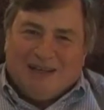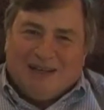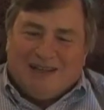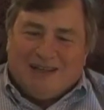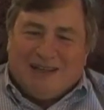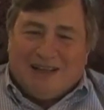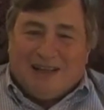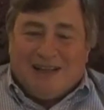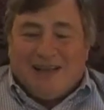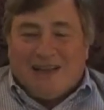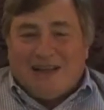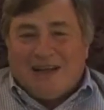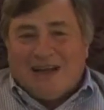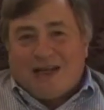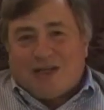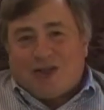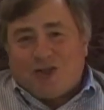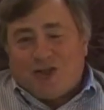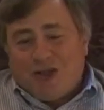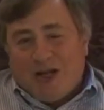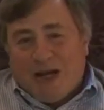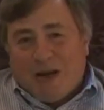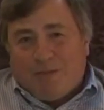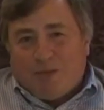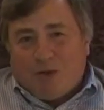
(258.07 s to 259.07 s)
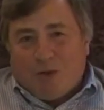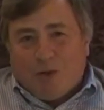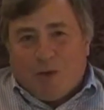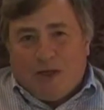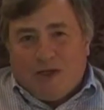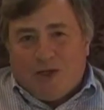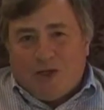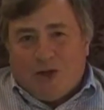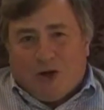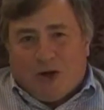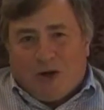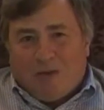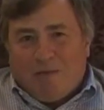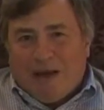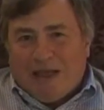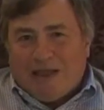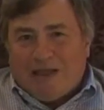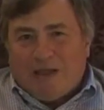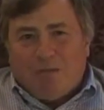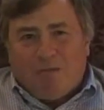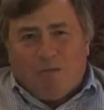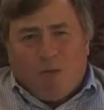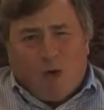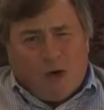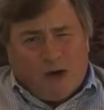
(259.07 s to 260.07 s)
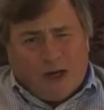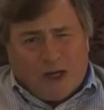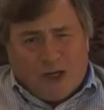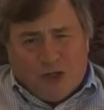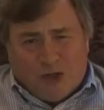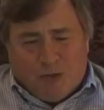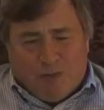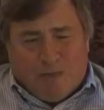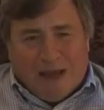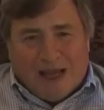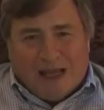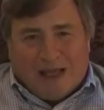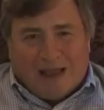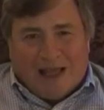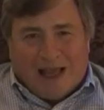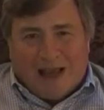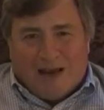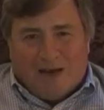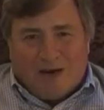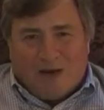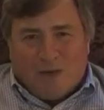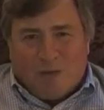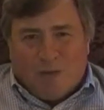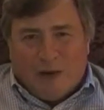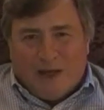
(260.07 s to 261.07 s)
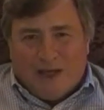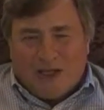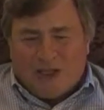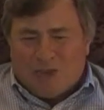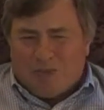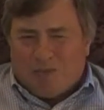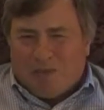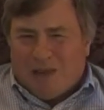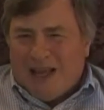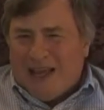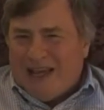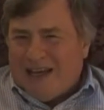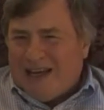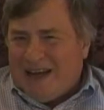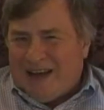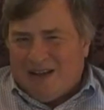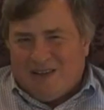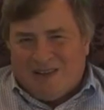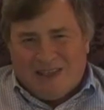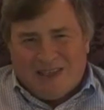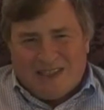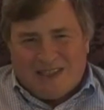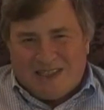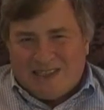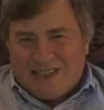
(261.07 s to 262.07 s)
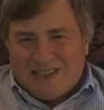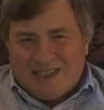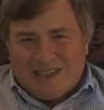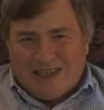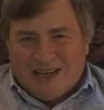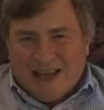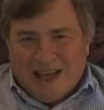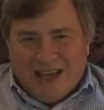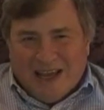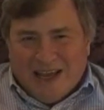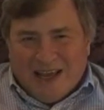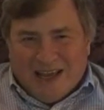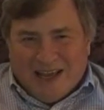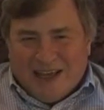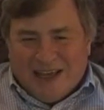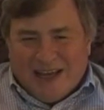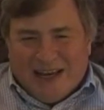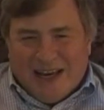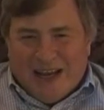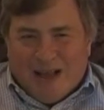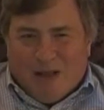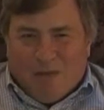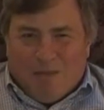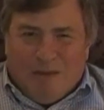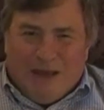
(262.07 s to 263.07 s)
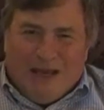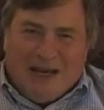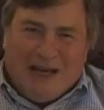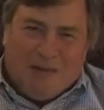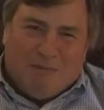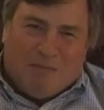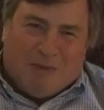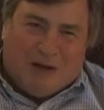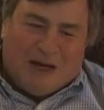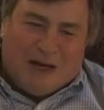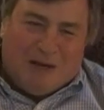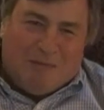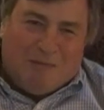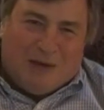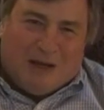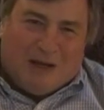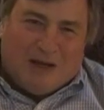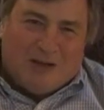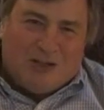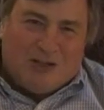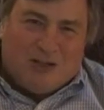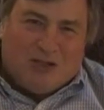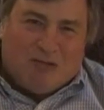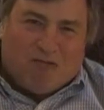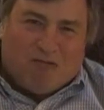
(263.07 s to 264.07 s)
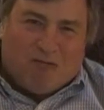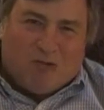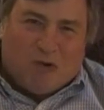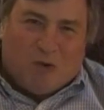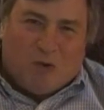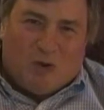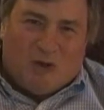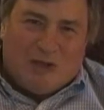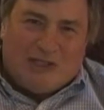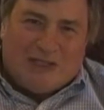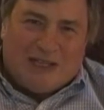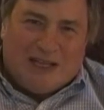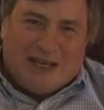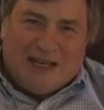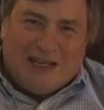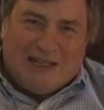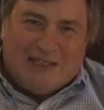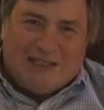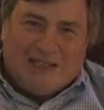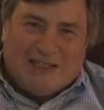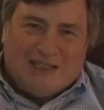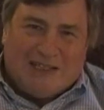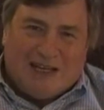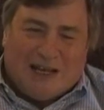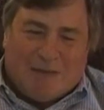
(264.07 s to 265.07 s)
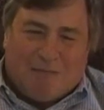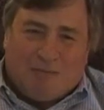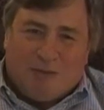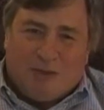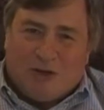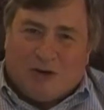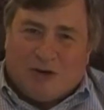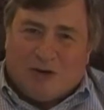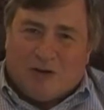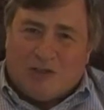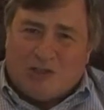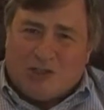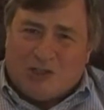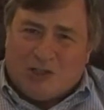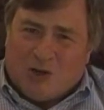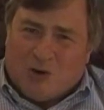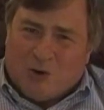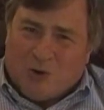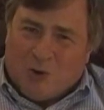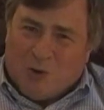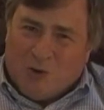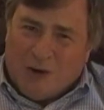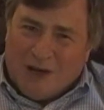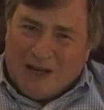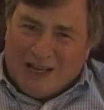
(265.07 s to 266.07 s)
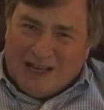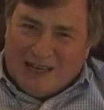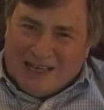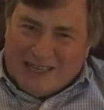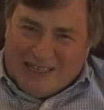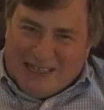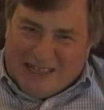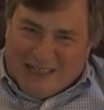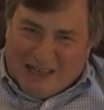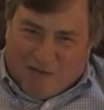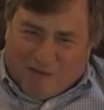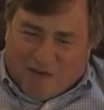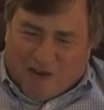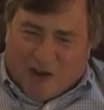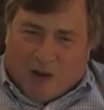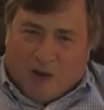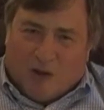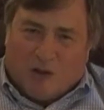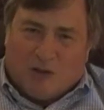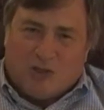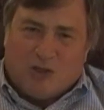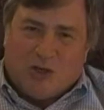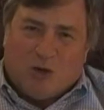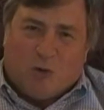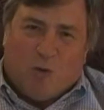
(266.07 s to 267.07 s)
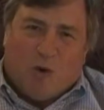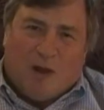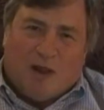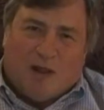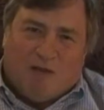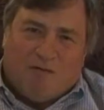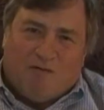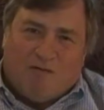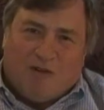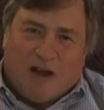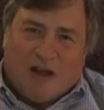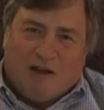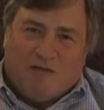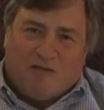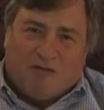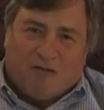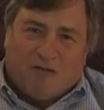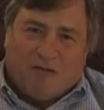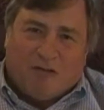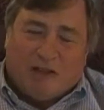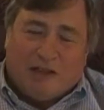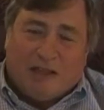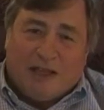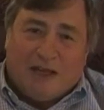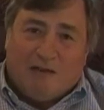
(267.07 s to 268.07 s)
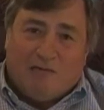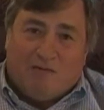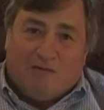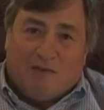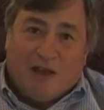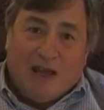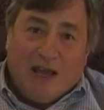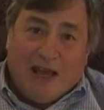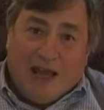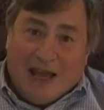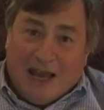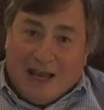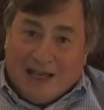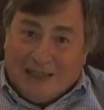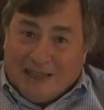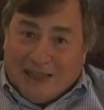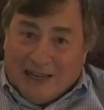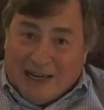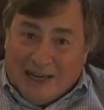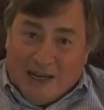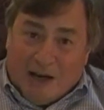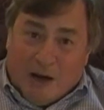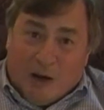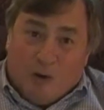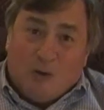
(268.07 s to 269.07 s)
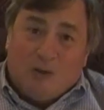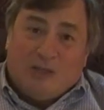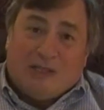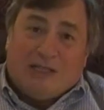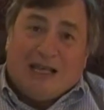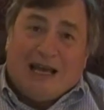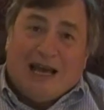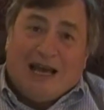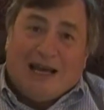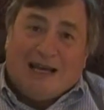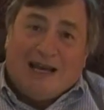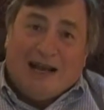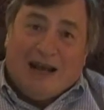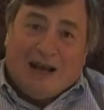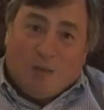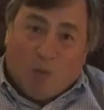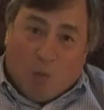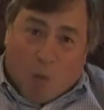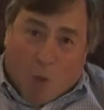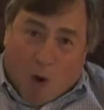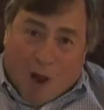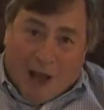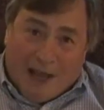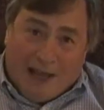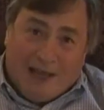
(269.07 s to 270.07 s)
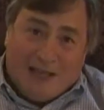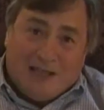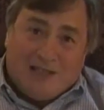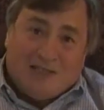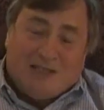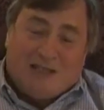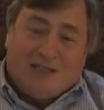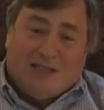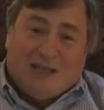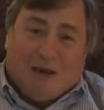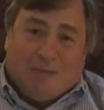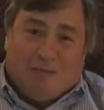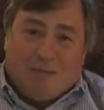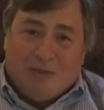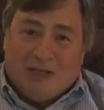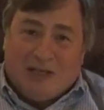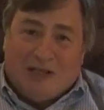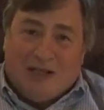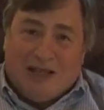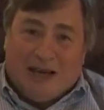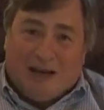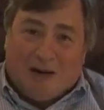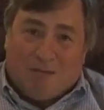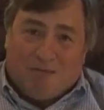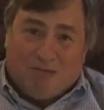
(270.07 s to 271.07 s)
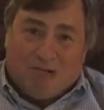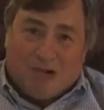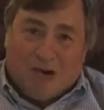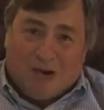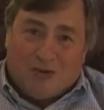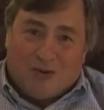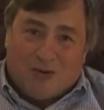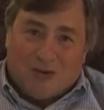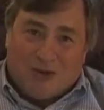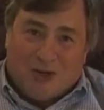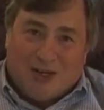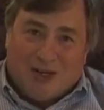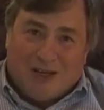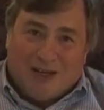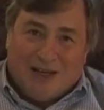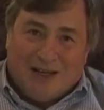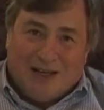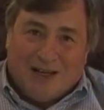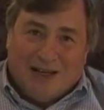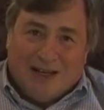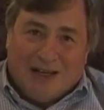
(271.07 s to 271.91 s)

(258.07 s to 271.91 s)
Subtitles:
And then in the next chapter we talk about the mortgage bailout, and we explain how this isn't going to help anybody because the rules that he's adopted are so difficult to qualify for relief, and that he knows that and why he's adopted that approach.